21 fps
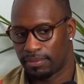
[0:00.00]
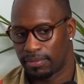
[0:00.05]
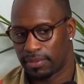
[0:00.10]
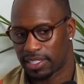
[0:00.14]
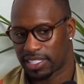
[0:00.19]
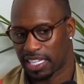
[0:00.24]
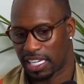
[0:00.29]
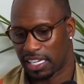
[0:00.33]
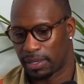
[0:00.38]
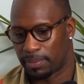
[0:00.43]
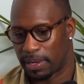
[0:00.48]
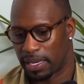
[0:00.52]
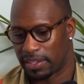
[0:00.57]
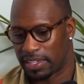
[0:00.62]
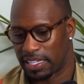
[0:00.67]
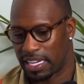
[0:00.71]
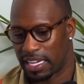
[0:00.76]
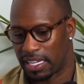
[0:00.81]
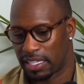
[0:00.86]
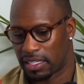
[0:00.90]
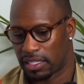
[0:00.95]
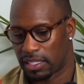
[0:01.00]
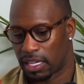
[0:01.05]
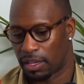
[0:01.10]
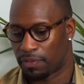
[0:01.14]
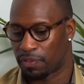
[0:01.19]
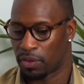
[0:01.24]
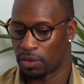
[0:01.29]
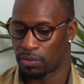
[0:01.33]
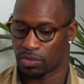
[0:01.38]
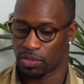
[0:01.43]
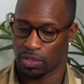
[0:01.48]
Excited about that. That
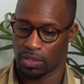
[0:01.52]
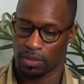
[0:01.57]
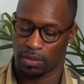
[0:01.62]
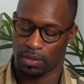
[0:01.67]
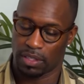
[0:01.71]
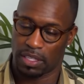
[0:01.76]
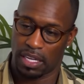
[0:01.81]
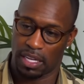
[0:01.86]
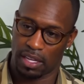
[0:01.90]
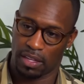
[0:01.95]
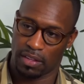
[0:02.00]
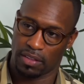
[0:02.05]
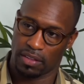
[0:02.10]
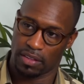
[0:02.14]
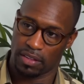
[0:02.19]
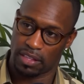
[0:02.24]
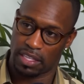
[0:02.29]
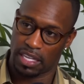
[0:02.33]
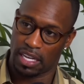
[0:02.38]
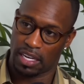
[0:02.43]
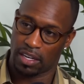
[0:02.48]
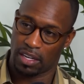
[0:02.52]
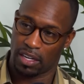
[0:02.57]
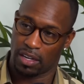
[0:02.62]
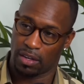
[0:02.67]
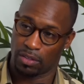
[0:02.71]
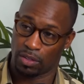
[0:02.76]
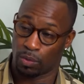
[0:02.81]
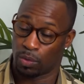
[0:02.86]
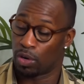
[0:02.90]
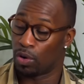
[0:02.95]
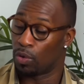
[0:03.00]
film's gonna the
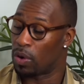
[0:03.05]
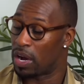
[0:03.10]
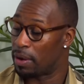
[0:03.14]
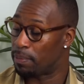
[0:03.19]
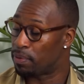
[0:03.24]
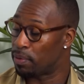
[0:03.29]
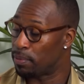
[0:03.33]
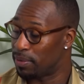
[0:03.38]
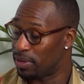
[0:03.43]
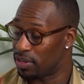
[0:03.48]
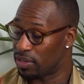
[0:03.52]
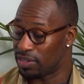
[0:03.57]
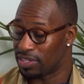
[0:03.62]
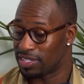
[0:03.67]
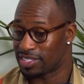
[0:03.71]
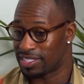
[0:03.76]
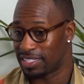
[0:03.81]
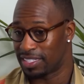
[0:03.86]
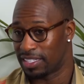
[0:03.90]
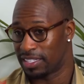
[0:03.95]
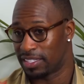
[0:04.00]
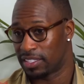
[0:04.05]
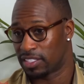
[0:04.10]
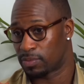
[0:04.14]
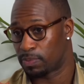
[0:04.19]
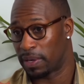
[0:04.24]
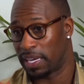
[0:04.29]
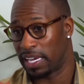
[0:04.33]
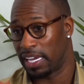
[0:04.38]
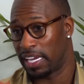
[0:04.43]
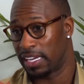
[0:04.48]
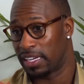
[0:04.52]
worldwide premiere is in
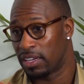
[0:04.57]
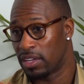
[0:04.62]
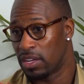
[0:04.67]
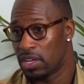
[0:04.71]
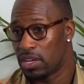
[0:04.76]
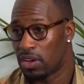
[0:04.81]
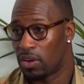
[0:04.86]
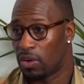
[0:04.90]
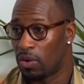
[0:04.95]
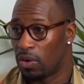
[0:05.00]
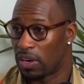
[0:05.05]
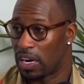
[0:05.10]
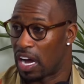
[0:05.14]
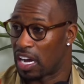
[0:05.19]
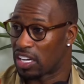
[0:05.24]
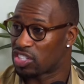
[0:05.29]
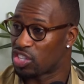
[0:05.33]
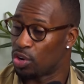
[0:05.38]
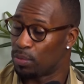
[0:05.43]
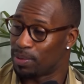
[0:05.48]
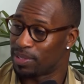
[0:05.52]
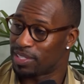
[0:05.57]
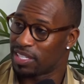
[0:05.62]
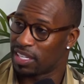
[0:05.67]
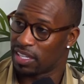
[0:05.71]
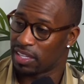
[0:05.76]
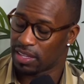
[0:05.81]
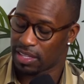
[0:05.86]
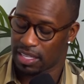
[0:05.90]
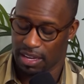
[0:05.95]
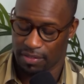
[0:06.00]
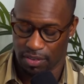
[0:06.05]
Spain on October
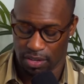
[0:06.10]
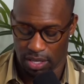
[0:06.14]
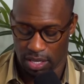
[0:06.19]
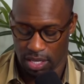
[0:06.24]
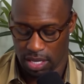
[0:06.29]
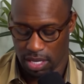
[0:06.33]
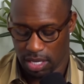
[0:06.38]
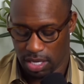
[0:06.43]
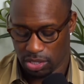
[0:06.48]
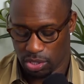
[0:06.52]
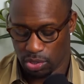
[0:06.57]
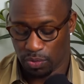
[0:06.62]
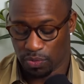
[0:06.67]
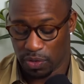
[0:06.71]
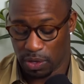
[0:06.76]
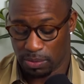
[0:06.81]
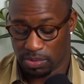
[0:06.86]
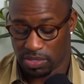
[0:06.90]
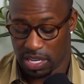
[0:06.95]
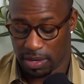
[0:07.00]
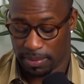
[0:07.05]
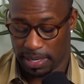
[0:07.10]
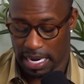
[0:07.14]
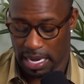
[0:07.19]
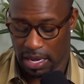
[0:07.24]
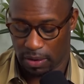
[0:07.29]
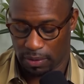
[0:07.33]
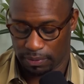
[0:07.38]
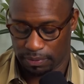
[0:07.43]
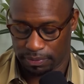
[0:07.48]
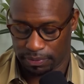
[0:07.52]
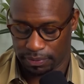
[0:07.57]
10th. I have two films coming
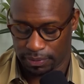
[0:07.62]
out,